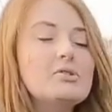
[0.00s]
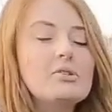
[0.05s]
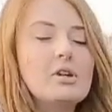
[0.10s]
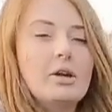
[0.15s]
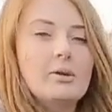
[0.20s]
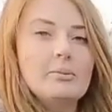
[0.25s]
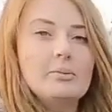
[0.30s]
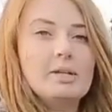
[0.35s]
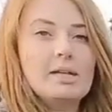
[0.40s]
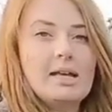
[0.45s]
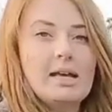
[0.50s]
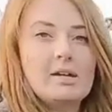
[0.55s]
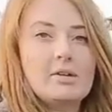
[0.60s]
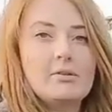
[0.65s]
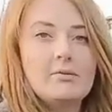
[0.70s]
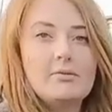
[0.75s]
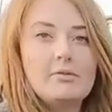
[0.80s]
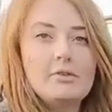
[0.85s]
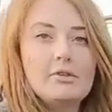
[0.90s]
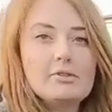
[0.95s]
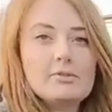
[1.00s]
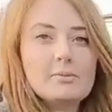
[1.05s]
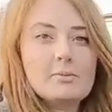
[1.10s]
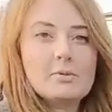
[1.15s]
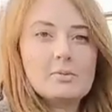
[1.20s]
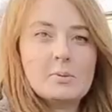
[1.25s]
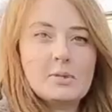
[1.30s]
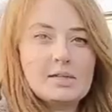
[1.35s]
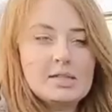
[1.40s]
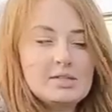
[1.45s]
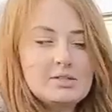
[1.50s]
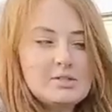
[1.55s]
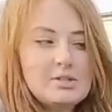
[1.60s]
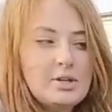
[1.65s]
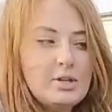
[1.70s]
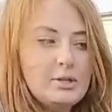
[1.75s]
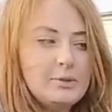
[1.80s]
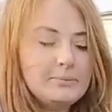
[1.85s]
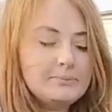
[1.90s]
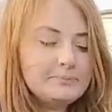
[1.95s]
don't want to get confused between the
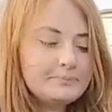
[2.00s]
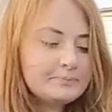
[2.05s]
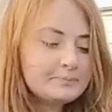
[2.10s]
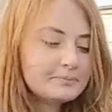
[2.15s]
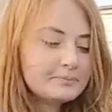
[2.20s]
two.